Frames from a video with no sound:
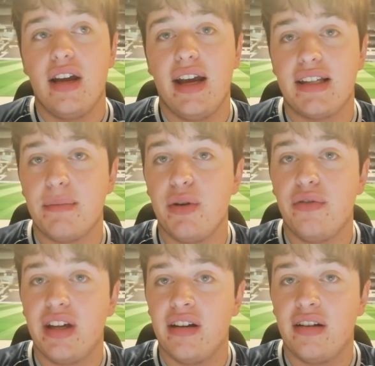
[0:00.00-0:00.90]
it's a
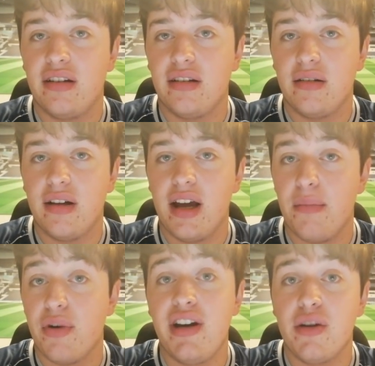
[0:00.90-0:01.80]
move that
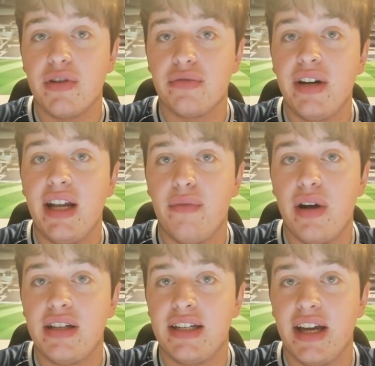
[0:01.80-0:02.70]
Mourinho must really have
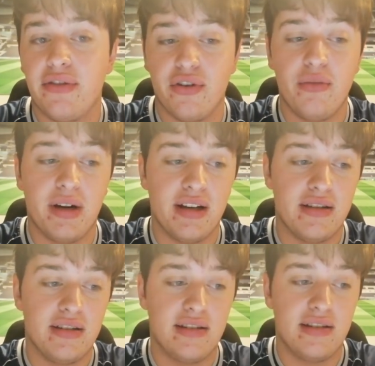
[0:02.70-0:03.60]
wanted to get through
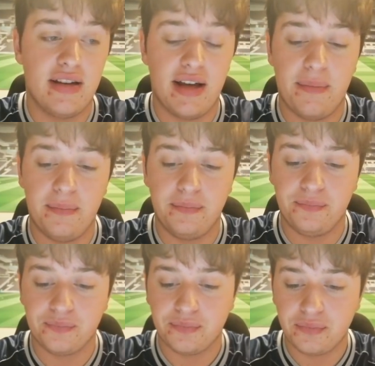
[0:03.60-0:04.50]
because,
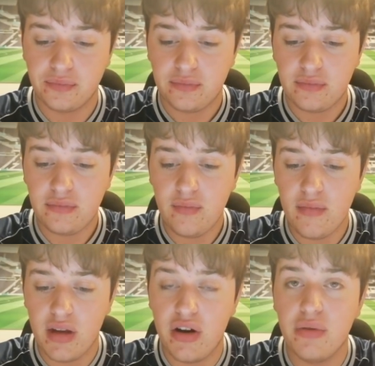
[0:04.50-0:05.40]

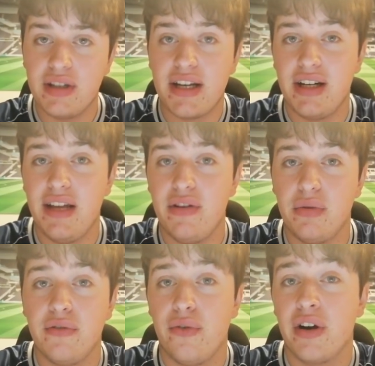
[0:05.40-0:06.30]
you know, Daniel Levy
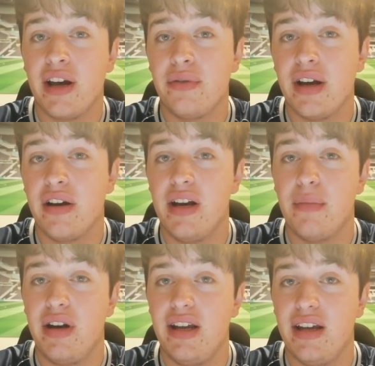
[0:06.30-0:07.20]
wouldn't fork out that kind of
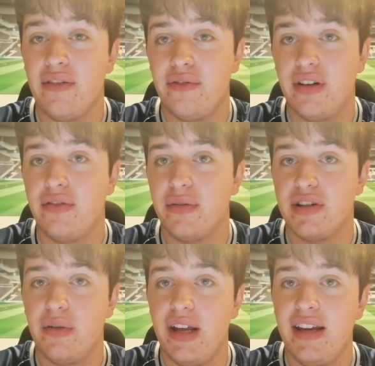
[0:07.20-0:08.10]
money if there was
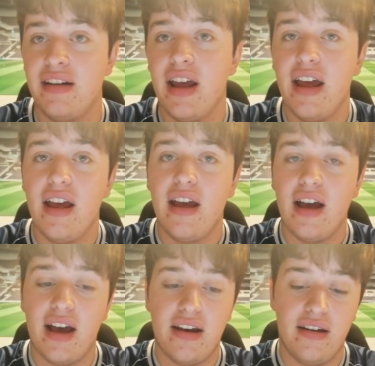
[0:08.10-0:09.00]
no need.
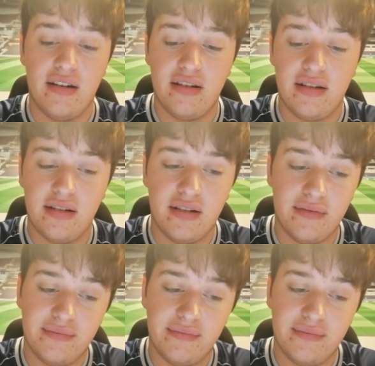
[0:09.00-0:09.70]
And